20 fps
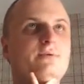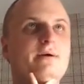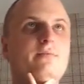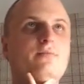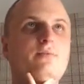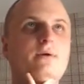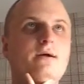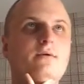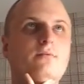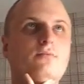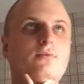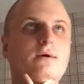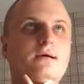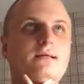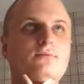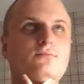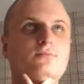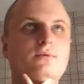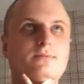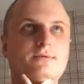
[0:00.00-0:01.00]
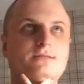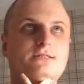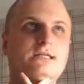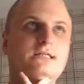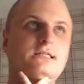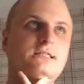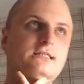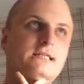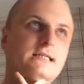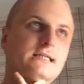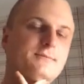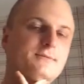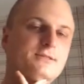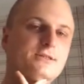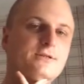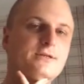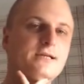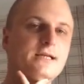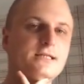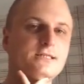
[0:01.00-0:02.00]
When we tried to sign him
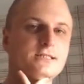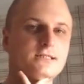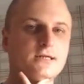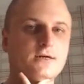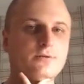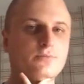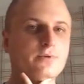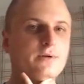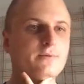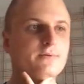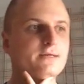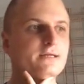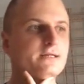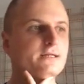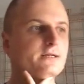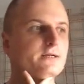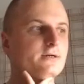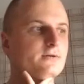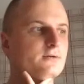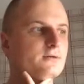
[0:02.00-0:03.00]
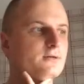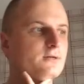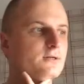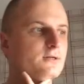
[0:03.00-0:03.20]
2 years ago, we were in the